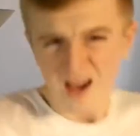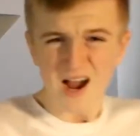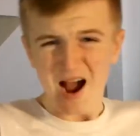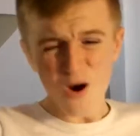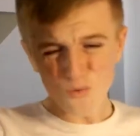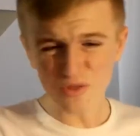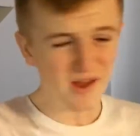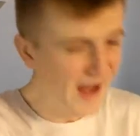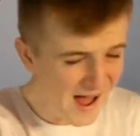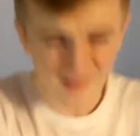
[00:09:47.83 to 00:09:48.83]
How the
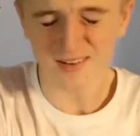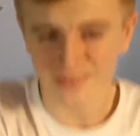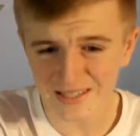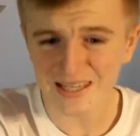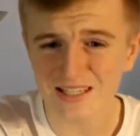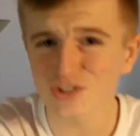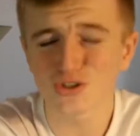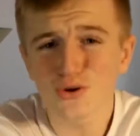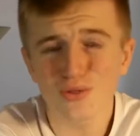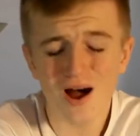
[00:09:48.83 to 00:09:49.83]
hell did he just
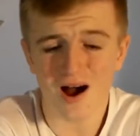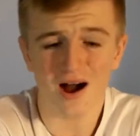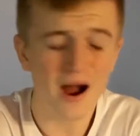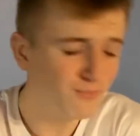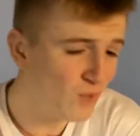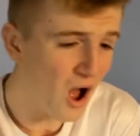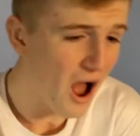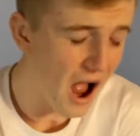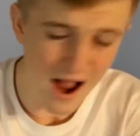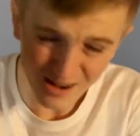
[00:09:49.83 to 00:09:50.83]
do that? I'm not...
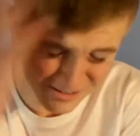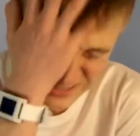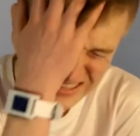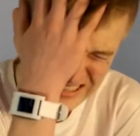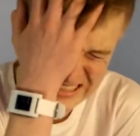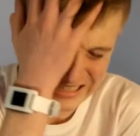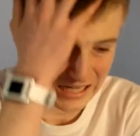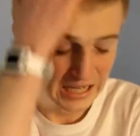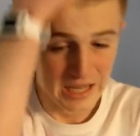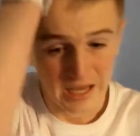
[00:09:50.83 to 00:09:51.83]
Oh!
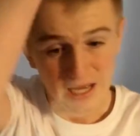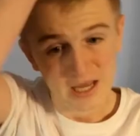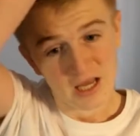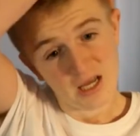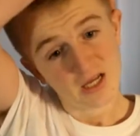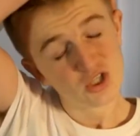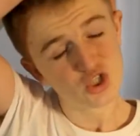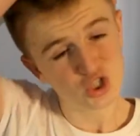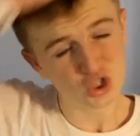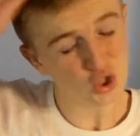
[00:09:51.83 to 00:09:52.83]

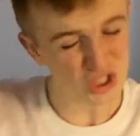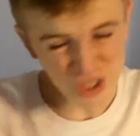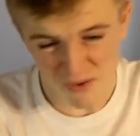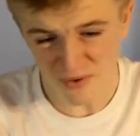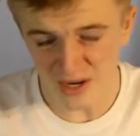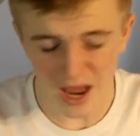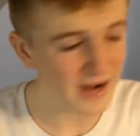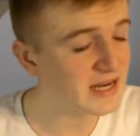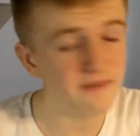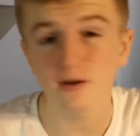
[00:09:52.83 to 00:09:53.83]
I
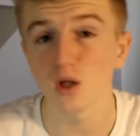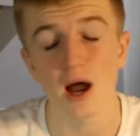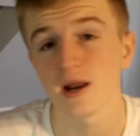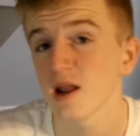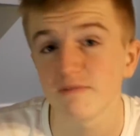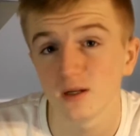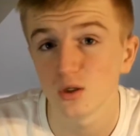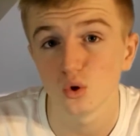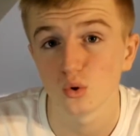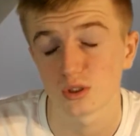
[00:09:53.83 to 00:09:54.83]
never
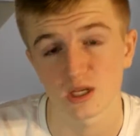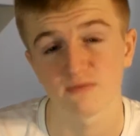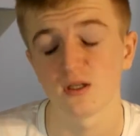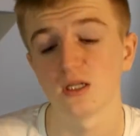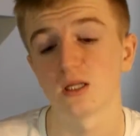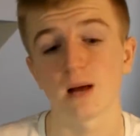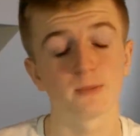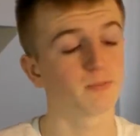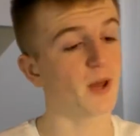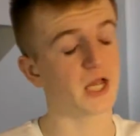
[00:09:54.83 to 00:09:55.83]
lose 7-0. I'm the
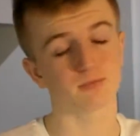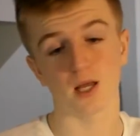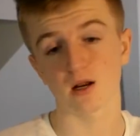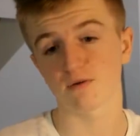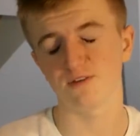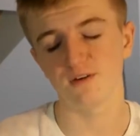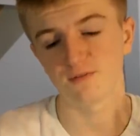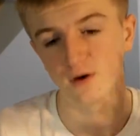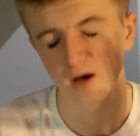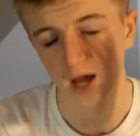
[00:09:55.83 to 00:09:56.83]
best player at
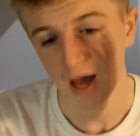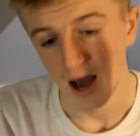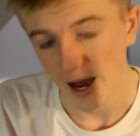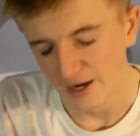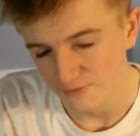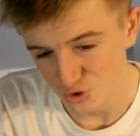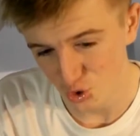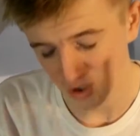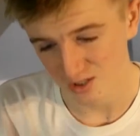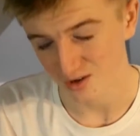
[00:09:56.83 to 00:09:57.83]
FIFA, and I've
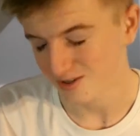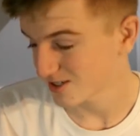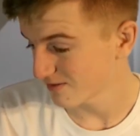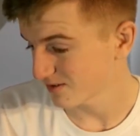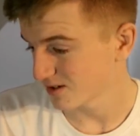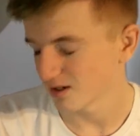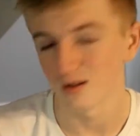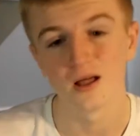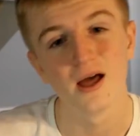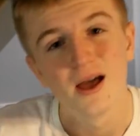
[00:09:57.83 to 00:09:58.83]
just lost
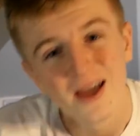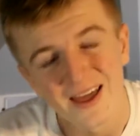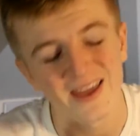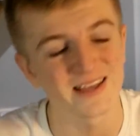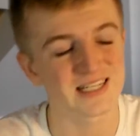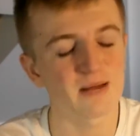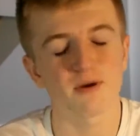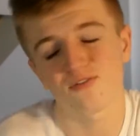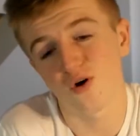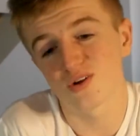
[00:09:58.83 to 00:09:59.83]
7-0. It's like my
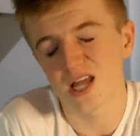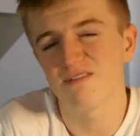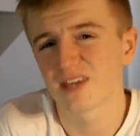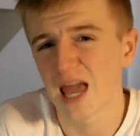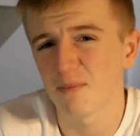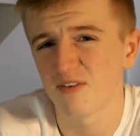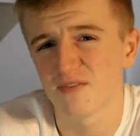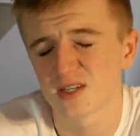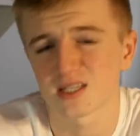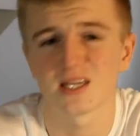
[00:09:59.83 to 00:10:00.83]
first ever game of FIFA
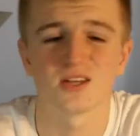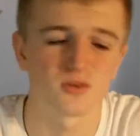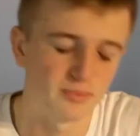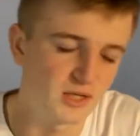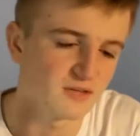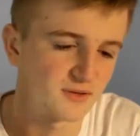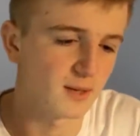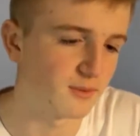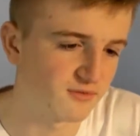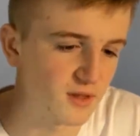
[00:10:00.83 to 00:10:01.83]
16, so please forgive
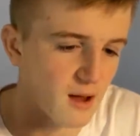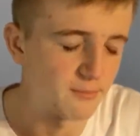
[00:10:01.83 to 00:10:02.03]
me for that.